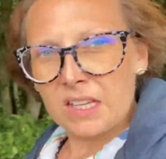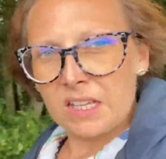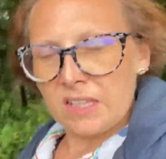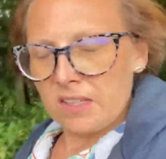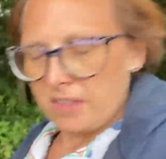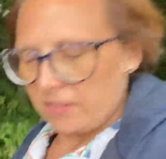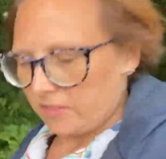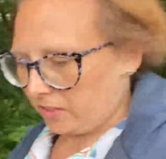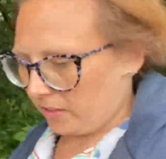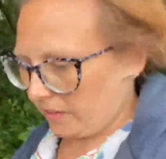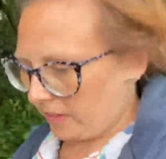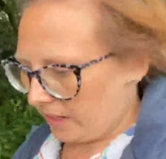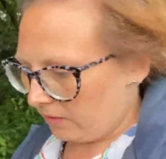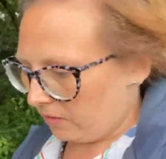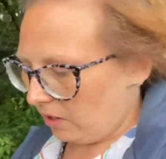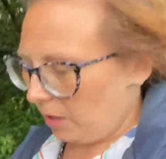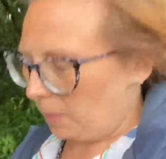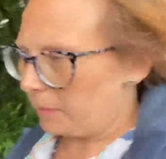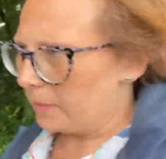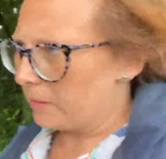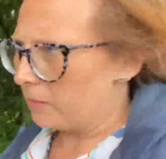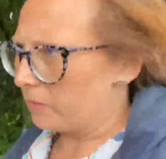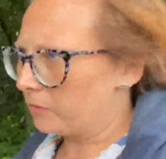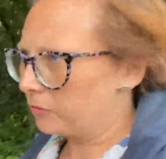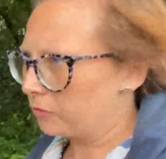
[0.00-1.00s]
so they're
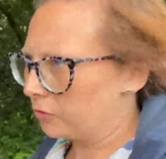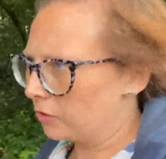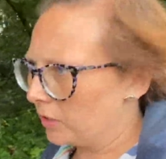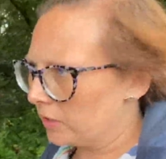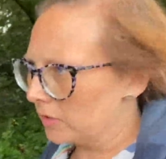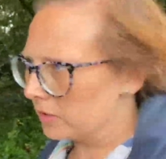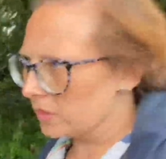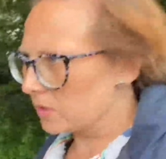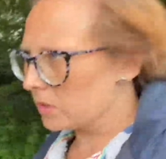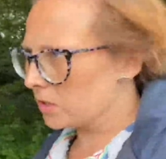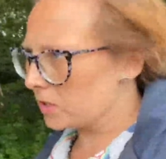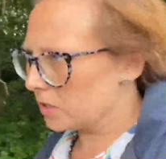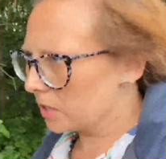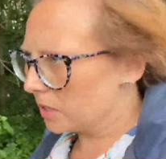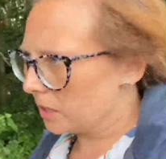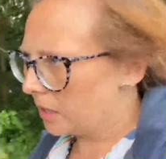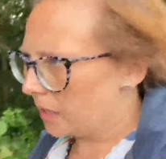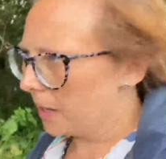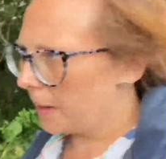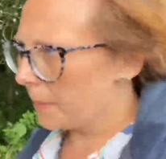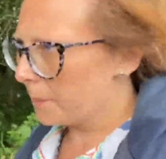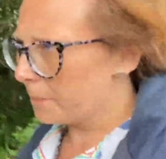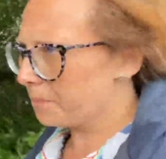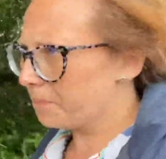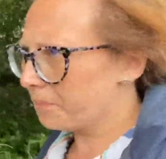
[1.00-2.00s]
up in front.
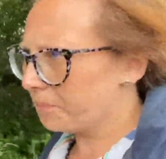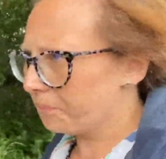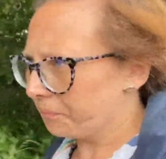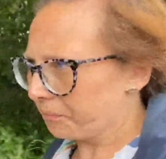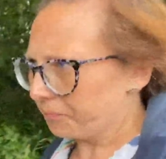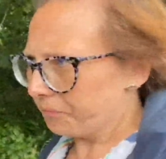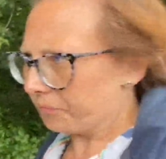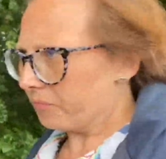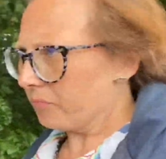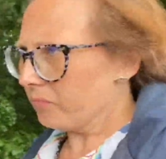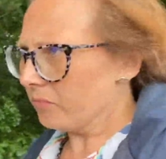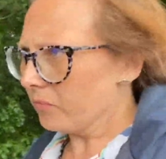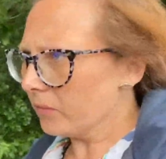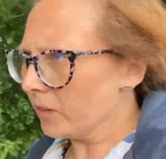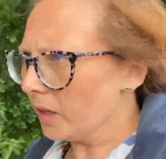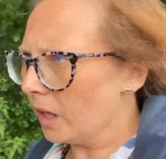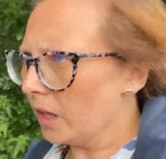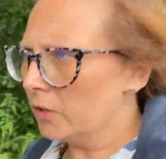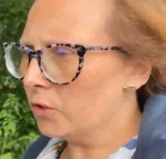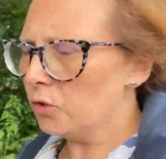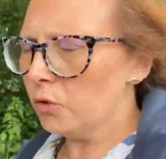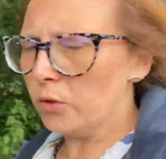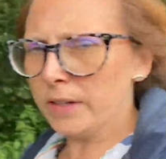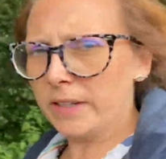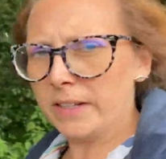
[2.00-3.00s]

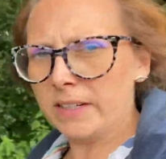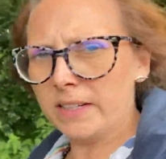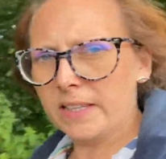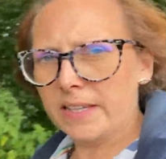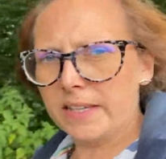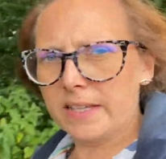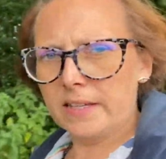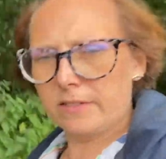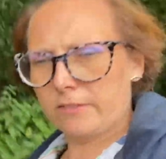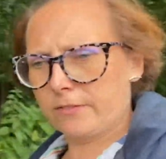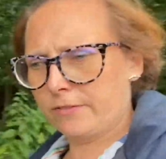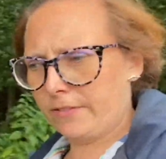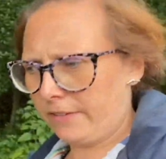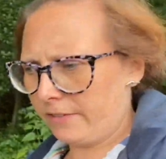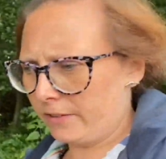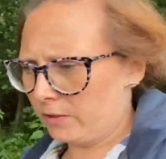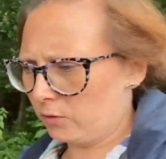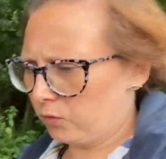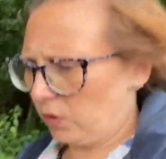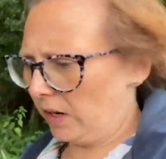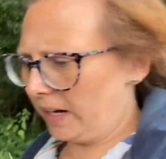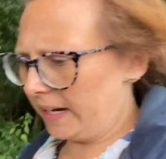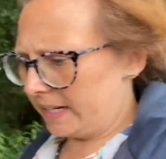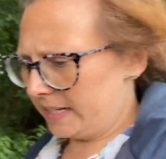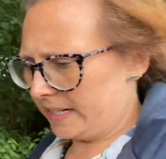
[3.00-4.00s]
Annoyingly, it's very
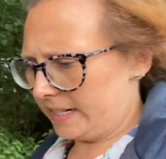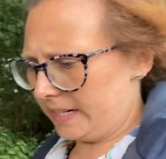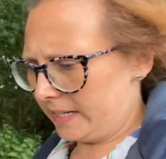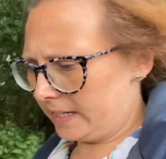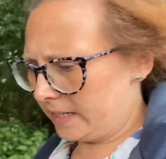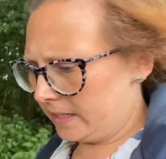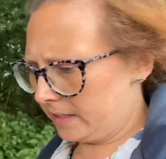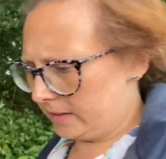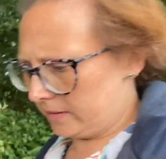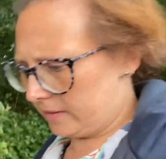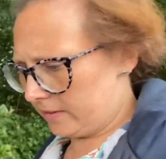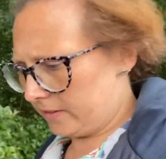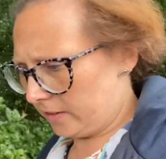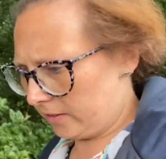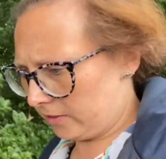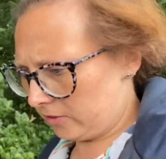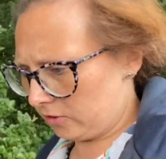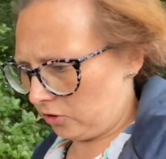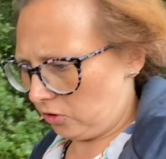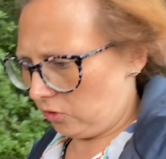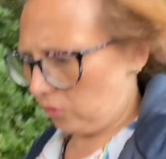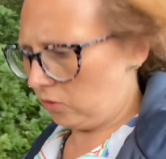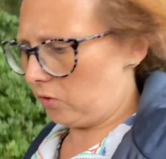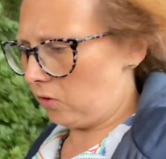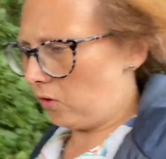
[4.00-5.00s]
rainy. It's the
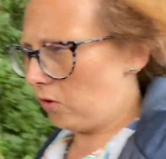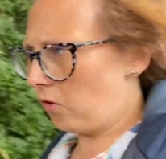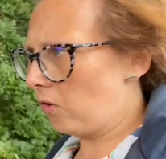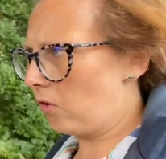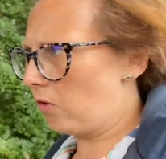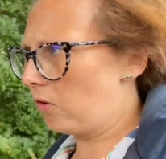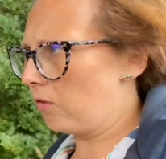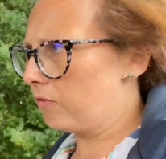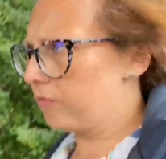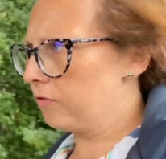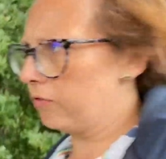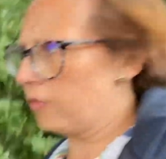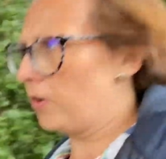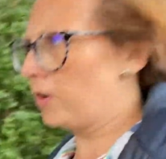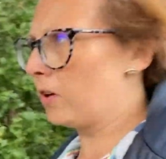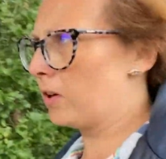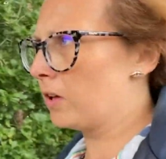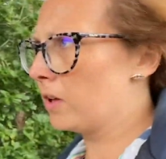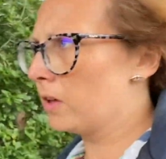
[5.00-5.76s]
start of